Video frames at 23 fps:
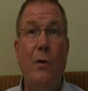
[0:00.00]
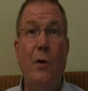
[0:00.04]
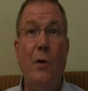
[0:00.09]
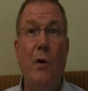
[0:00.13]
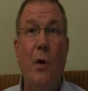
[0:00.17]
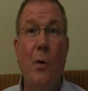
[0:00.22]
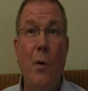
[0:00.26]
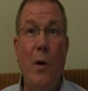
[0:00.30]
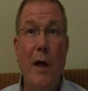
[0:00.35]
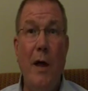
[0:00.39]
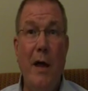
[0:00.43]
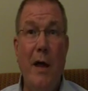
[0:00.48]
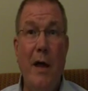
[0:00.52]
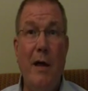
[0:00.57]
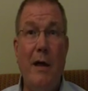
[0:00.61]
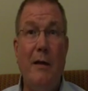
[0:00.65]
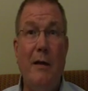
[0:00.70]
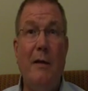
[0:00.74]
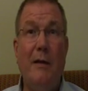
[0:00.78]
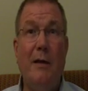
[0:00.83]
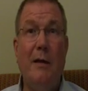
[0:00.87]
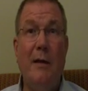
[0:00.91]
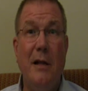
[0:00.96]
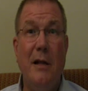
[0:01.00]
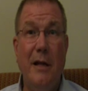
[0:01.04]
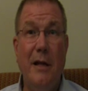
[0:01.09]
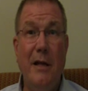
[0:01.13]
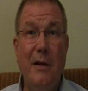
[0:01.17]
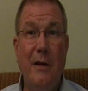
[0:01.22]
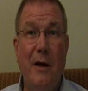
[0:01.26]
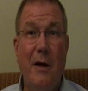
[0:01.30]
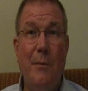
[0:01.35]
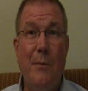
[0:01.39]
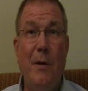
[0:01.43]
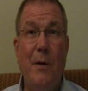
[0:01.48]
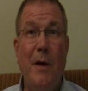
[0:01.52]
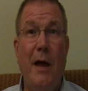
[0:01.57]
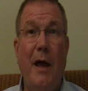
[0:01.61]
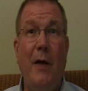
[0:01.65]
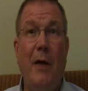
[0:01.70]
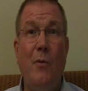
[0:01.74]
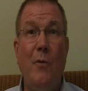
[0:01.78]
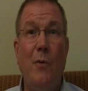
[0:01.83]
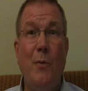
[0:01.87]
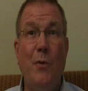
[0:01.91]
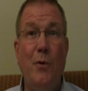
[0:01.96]
Go ahead, clean up,
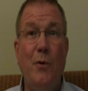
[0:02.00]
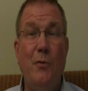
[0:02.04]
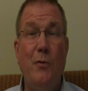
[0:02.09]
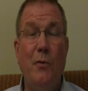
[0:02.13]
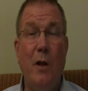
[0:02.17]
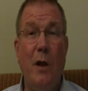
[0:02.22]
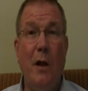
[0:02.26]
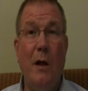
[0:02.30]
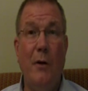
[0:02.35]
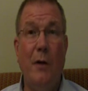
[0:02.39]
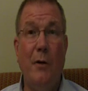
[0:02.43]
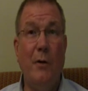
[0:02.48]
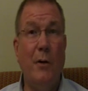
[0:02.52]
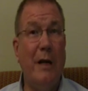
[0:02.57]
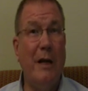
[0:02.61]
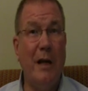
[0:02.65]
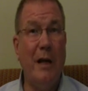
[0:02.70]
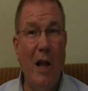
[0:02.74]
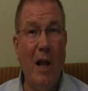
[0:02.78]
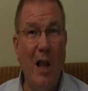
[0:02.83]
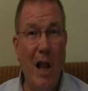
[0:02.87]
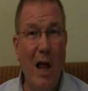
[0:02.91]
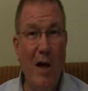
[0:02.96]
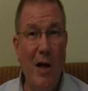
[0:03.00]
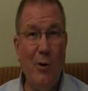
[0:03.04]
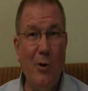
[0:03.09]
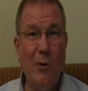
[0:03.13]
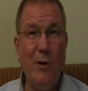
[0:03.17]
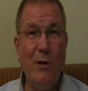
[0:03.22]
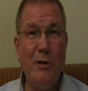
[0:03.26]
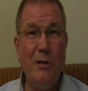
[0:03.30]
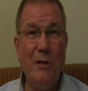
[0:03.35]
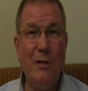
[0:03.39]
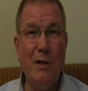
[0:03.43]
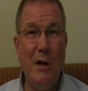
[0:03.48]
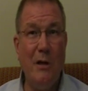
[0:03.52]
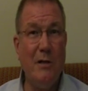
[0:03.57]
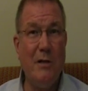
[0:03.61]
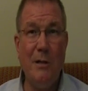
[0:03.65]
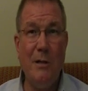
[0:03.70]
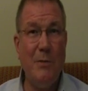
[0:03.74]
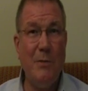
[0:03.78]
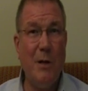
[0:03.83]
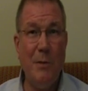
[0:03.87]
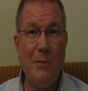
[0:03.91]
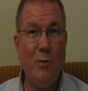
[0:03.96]
and remove clutter. Clutter is
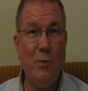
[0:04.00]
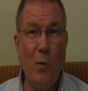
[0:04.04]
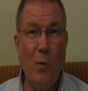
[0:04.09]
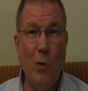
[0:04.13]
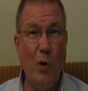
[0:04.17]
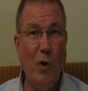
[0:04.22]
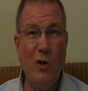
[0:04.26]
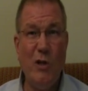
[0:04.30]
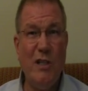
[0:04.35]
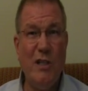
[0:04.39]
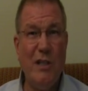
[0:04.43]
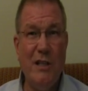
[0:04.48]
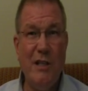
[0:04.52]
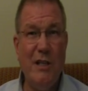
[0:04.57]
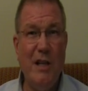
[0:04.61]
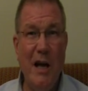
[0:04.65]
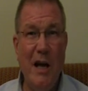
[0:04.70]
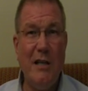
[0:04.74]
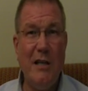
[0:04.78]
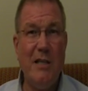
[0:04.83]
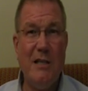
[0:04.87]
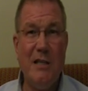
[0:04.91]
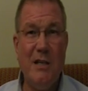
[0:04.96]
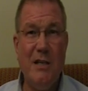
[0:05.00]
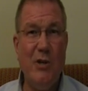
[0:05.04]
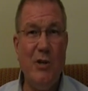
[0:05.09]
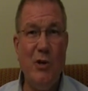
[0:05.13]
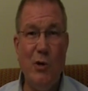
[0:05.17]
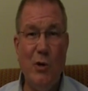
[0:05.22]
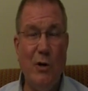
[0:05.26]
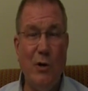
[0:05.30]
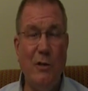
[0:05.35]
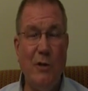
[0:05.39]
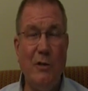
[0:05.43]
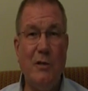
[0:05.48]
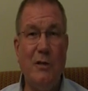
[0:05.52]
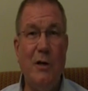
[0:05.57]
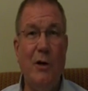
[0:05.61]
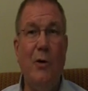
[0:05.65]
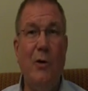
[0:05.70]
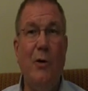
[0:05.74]
sometimes worse than dust and dirt.